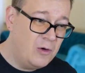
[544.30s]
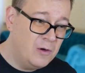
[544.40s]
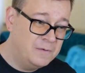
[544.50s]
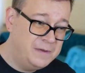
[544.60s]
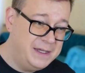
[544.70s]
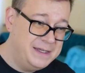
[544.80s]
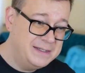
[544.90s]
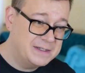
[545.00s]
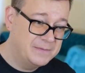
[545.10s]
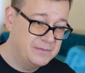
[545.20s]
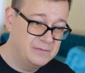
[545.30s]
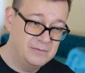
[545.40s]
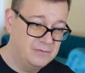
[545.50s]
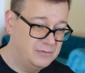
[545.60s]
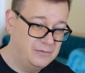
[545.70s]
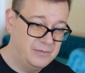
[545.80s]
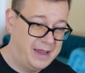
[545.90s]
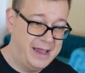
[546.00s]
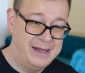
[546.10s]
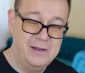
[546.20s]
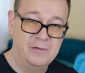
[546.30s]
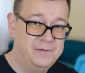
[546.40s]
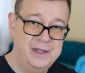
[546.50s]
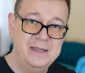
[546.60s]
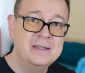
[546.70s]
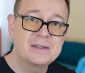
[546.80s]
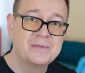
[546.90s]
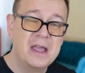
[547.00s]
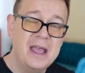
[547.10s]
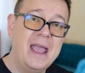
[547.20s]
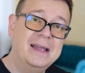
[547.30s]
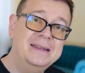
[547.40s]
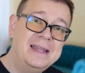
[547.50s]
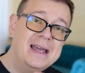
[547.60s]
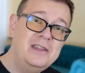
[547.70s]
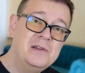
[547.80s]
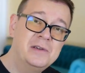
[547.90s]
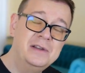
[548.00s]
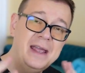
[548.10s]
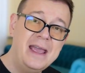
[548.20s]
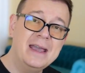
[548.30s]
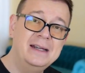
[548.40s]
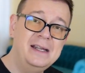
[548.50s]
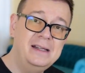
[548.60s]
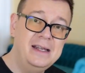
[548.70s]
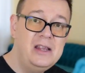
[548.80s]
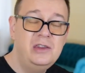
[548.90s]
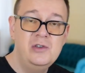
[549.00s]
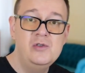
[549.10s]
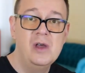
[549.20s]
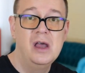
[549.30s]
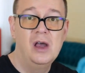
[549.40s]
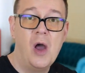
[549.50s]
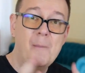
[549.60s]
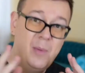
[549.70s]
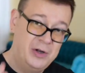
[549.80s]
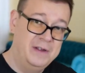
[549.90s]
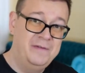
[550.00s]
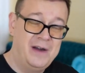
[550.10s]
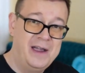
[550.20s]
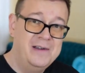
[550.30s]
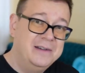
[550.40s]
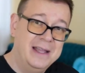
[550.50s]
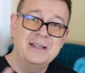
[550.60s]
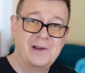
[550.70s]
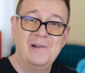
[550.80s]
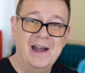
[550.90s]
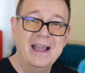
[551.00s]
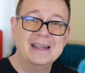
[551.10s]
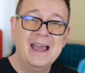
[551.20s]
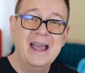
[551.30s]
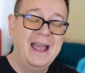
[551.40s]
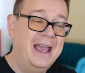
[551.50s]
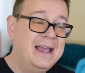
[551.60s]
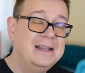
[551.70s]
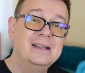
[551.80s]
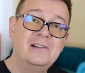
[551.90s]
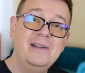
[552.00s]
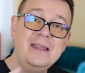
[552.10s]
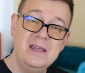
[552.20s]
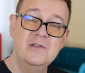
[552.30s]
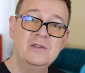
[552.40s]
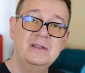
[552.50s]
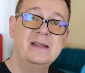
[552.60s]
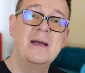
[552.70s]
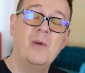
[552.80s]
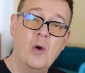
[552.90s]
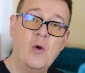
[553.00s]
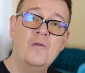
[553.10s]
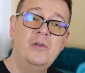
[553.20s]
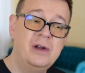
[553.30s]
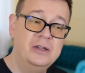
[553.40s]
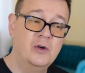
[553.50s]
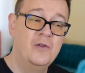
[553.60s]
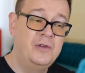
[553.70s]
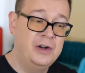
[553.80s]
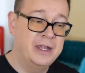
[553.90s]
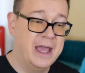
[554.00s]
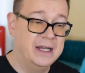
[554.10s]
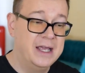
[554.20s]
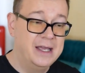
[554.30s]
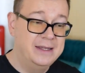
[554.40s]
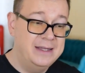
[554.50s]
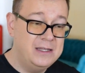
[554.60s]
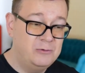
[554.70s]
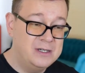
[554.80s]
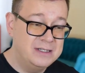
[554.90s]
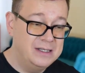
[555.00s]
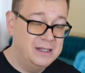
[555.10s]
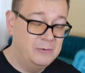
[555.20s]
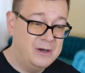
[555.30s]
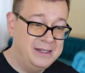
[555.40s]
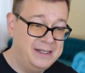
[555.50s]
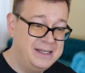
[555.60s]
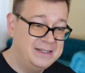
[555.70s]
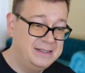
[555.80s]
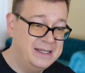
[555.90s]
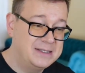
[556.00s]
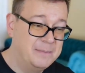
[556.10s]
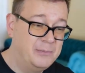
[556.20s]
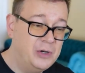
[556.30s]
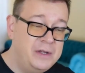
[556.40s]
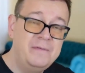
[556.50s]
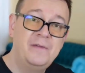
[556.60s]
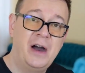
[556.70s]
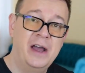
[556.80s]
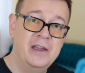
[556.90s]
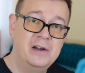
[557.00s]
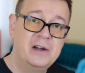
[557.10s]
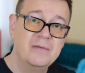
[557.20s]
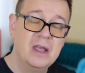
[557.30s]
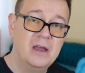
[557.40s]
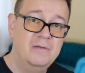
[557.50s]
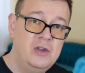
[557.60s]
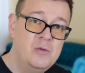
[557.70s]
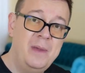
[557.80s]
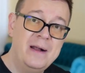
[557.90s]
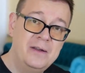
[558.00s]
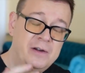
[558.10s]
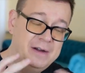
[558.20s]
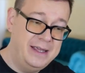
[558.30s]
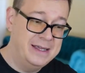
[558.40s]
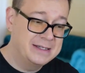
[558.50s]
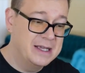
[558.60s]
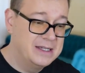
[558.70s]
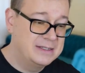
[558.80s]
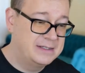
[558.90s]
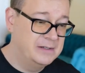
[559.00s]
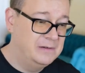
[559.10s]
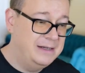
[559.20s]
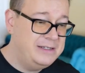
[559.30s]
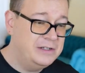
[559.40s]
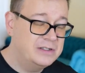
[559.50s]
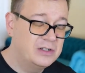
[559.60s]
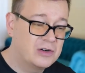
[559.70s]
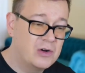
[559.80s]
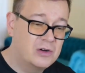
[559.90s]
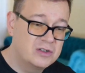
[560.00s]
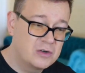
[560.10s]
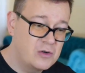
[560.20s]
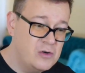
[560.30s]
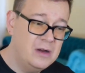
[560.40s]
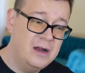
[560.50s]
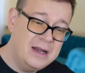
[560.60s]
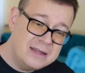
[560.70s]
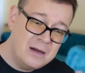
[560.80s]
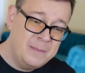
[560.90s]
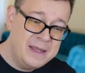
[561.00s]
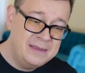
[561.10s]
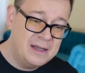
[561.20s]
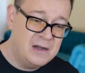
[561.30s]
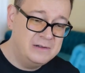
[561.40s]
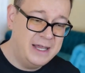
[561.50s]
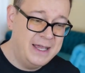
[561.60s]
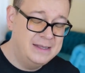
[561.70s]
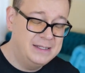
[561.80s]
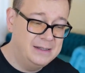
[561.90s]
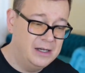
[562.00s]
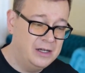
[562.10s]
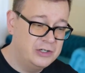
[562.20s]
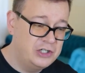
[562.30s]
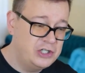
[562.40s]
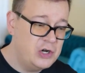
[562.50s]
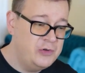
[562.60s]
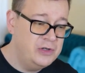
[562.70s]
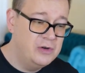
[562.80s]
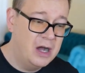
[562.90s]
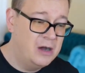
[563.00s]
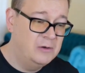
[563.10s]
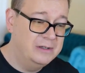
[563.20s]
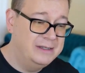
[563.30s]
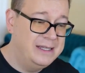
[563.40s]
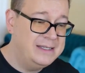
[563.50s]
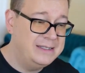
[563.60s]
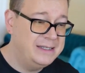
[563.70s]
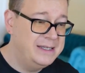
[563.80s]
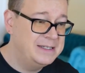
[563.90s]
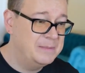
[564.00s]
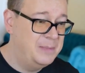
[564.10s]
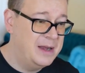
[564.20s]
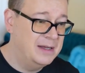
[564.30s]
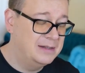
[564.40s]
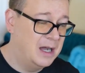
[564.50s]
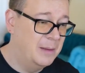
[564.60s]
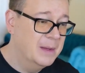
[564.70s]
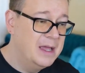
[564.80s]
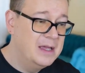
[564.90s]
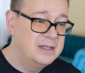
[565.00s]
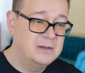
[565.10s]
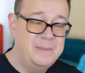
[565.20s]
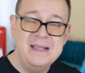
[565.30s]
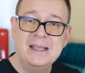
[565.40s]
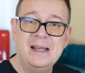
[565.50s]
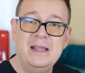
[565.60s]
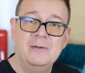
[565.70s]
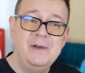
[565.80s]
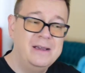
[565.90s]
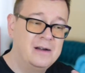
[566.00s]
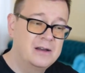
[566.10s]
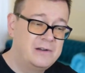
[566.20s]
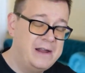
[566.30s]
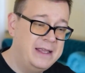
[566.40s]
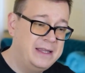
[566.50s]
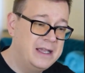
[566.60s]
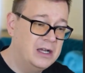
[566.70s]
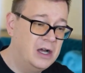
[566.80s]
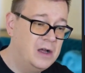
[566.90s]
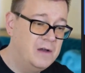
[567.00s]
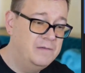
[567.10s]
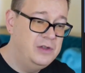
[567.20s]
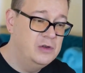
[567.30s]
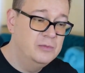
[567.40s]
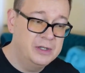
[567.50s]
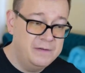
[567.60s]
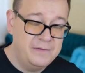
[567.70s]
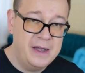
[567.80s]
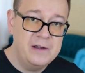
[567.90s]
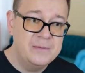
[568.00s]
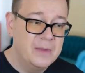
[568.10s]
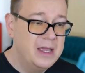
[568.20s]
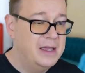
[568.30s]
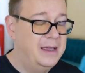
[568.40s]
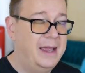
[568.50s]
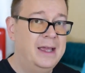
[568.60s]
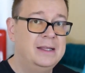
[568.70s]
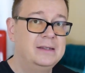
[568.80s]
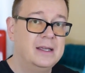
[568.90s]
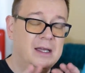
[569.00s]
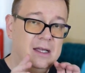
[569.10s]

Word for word: all of these, any of these, and then you could add it into a modifier, that's correct, and reuse them over and over again. That was what is this modifier view builder is. So let's just scroll a little bit down and uh, show you how uh, this is built up. So basically we are creating a view modifier and